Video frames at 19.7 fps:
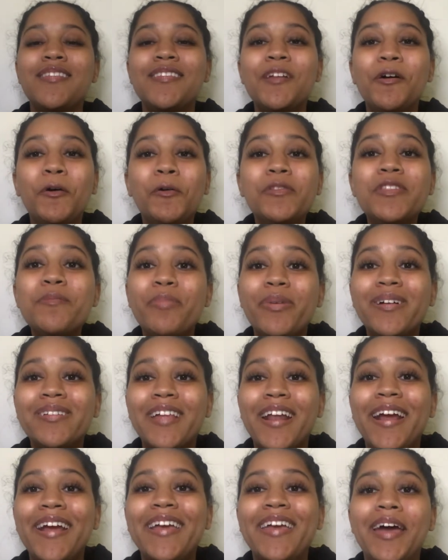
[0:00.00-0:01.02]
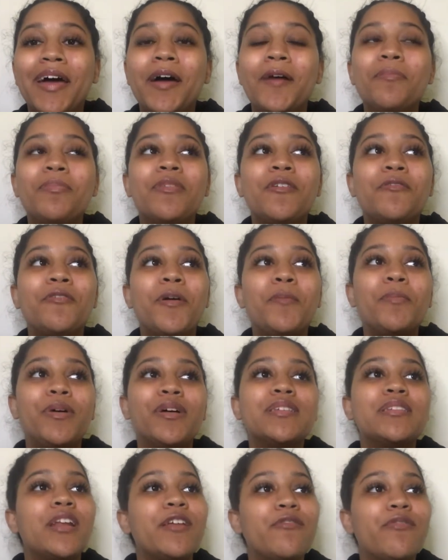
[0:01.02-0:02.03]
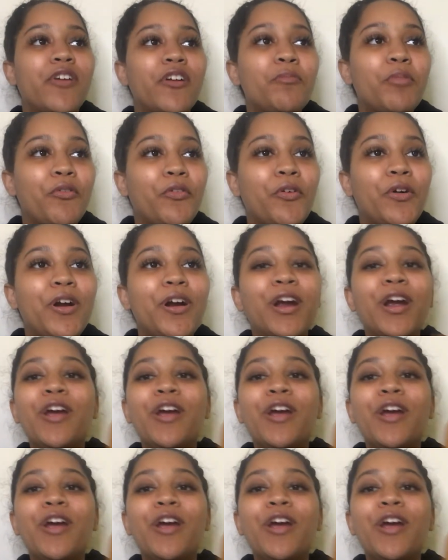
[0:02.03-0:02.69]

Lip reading: only book that I kept from books that I've read before,